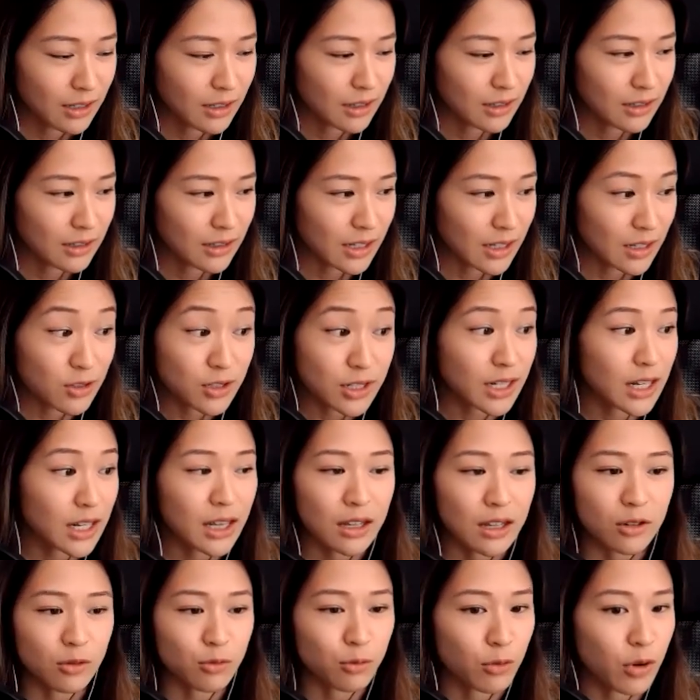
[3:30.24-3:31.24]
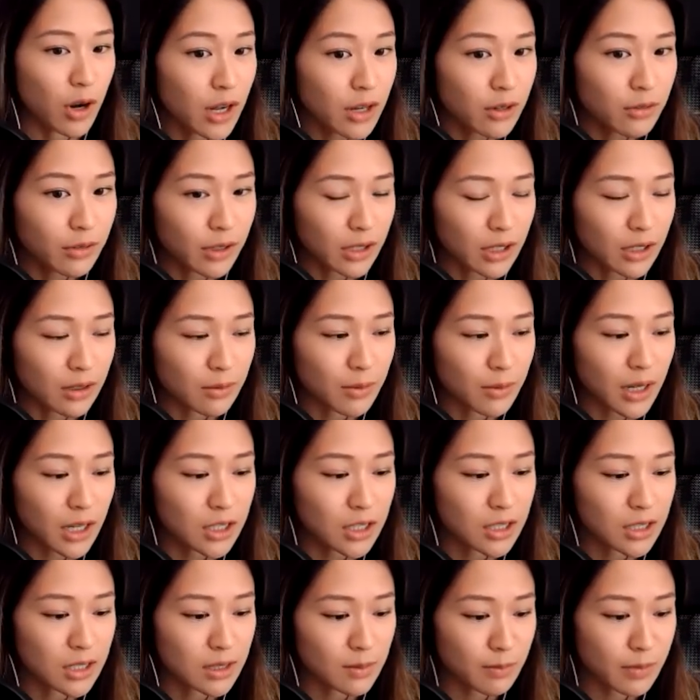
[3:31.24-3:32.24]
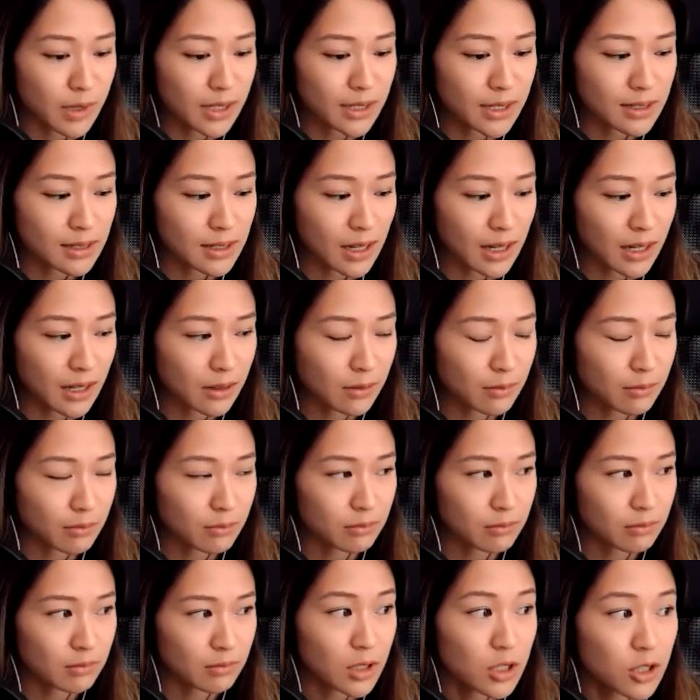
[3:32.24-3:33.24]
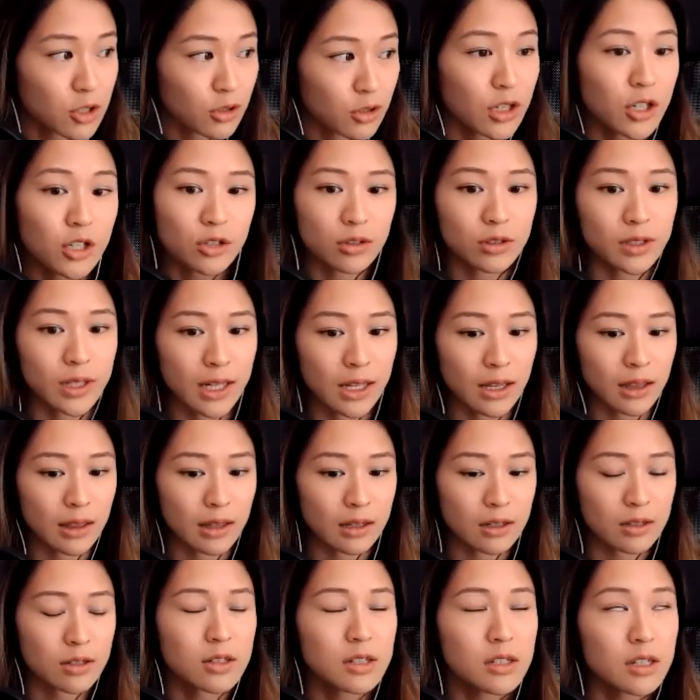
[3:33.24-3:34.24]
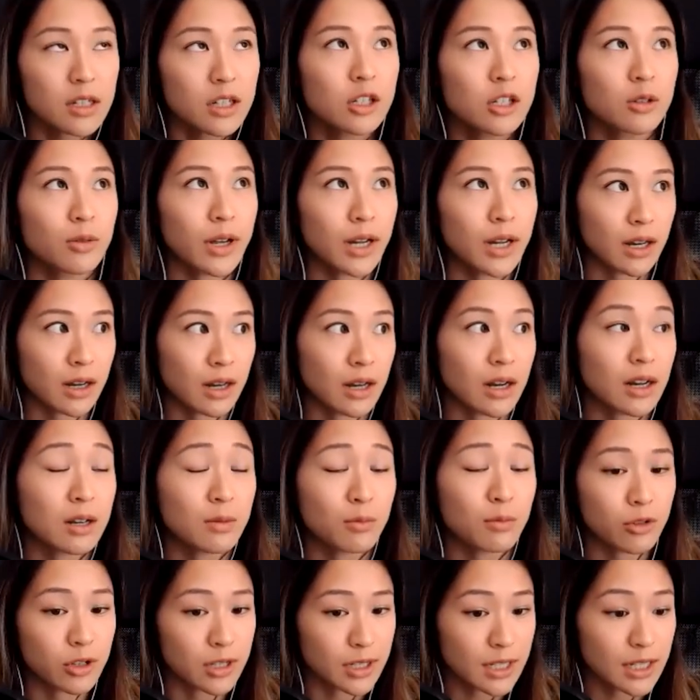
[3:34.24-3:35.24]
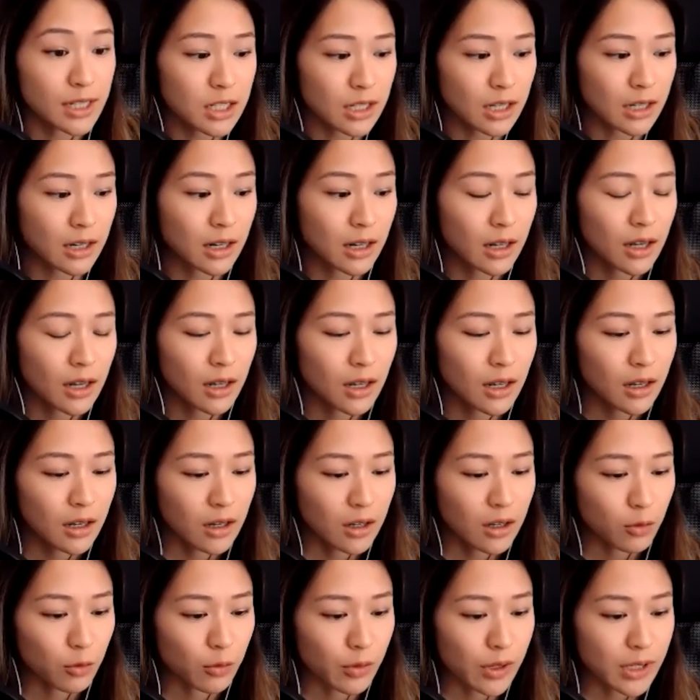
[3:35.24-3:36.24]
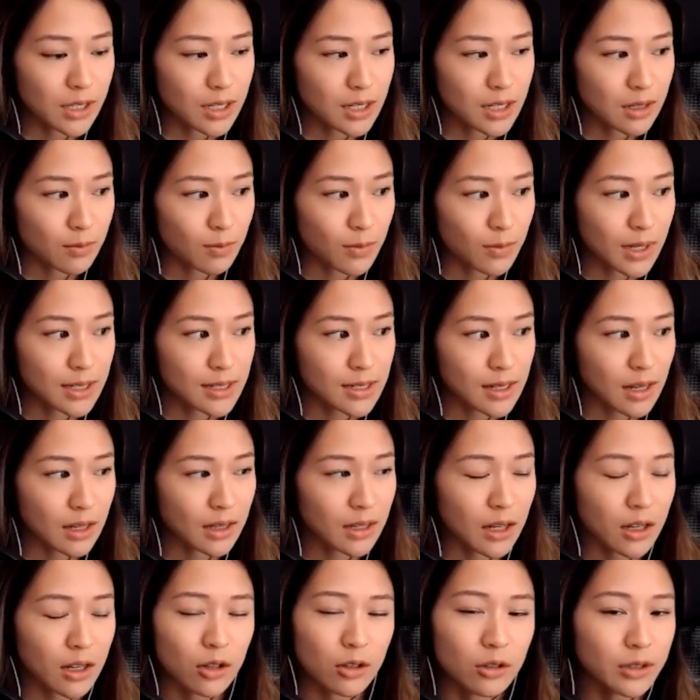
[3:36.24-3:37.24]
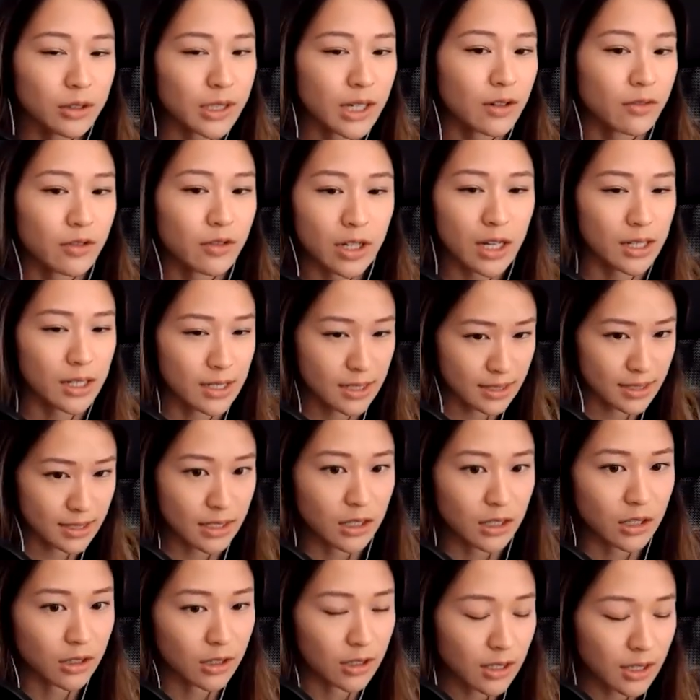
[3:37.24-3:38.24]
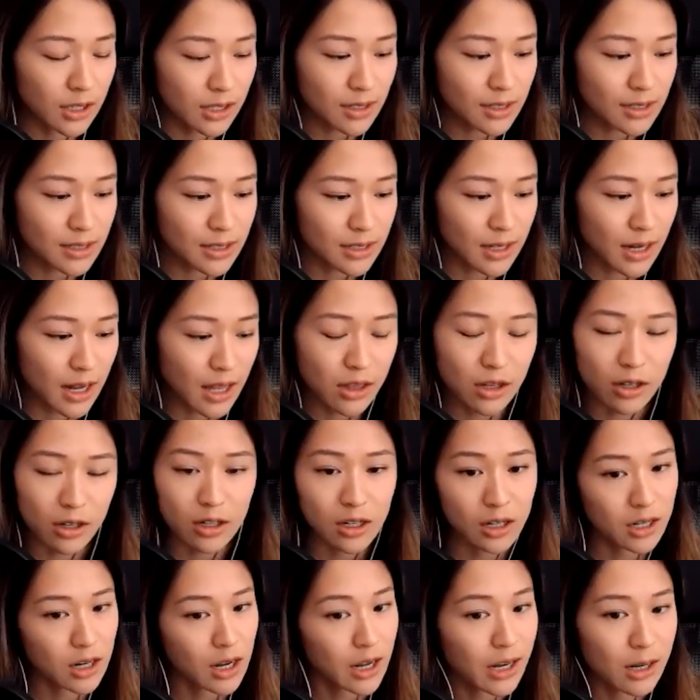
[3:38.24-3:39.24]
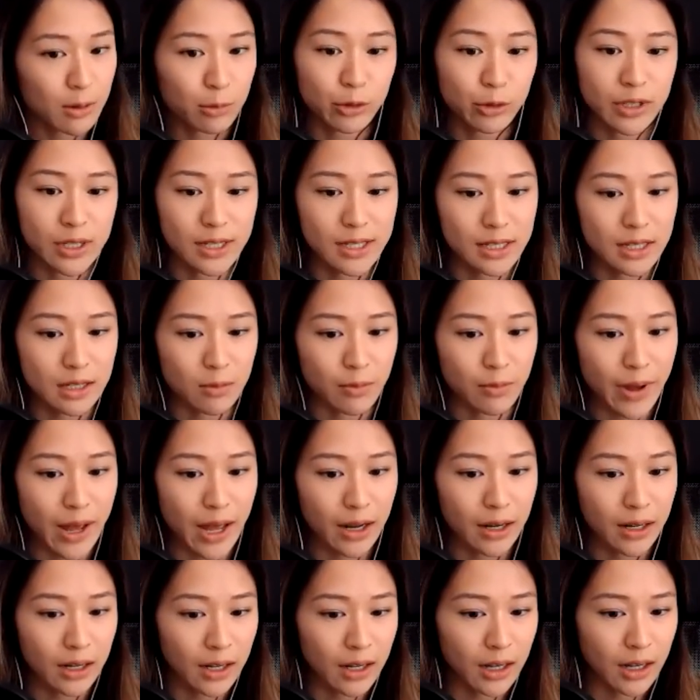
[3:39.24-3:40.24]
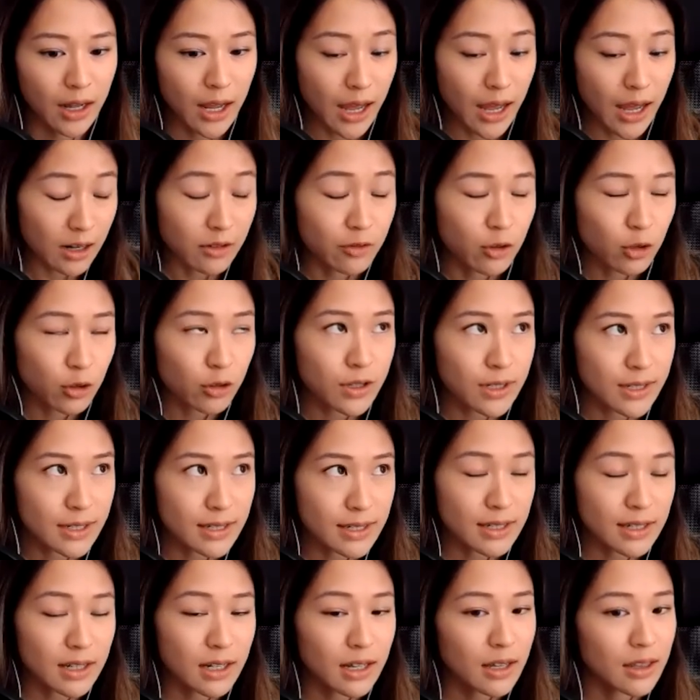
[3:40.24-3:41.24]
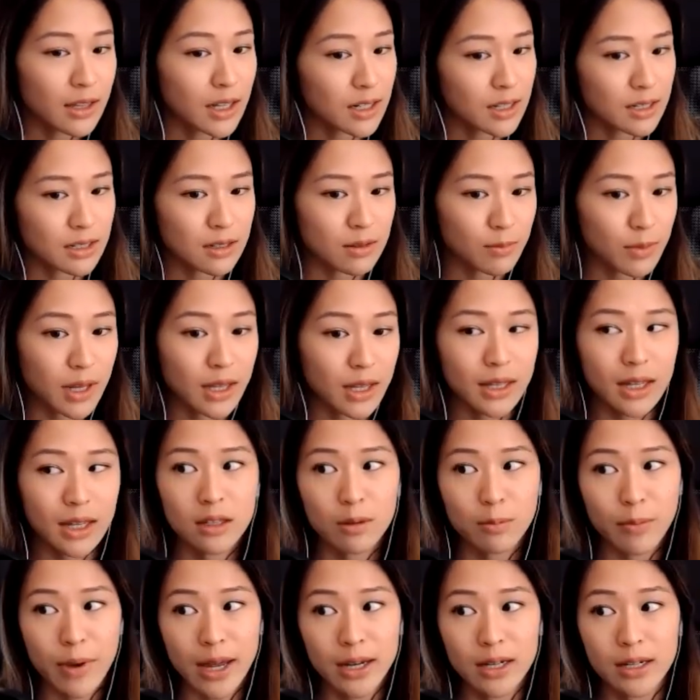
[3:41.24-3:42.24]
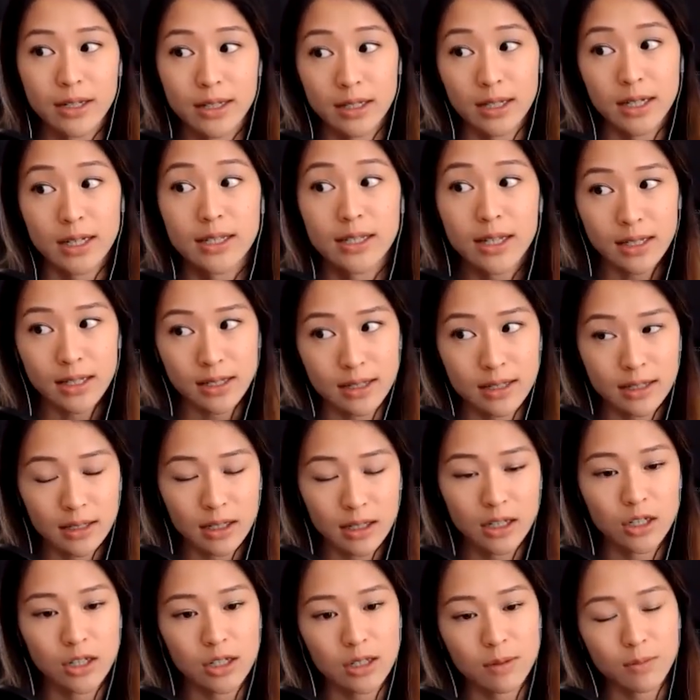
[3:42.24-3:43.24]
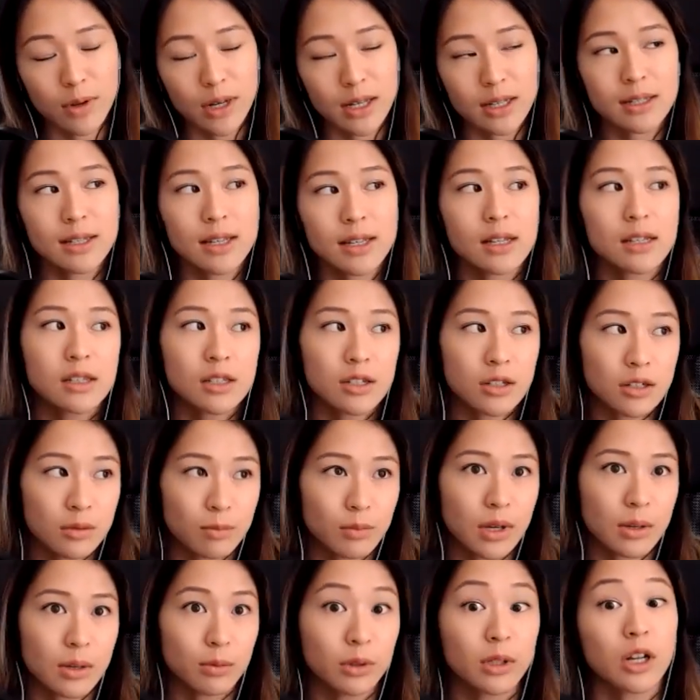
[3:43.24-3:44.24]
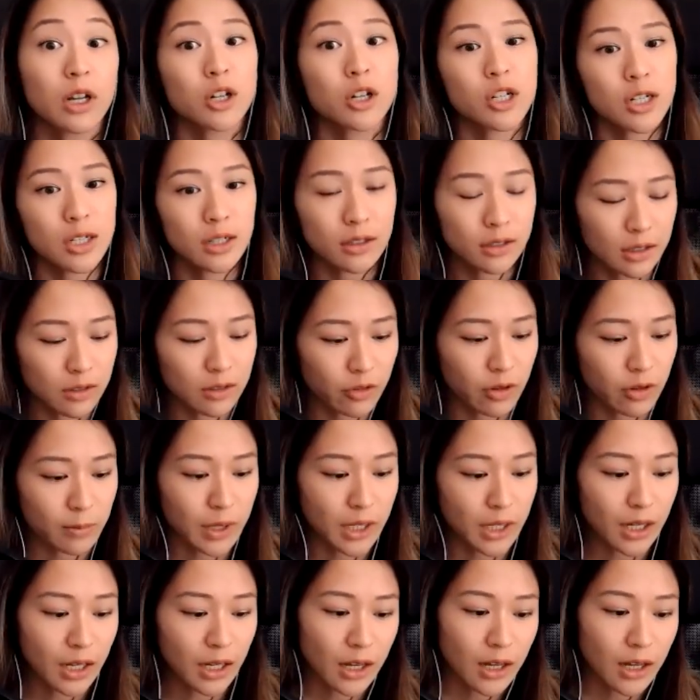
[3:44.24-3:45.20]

that there's anything wrong with them. It just means that structurally they're situated in a position which means that they only ever get to see the good things and they're unable to see the bad. And of course, that doesn't mean that the bad doesn't exist. It just means that certain people are shielded from it.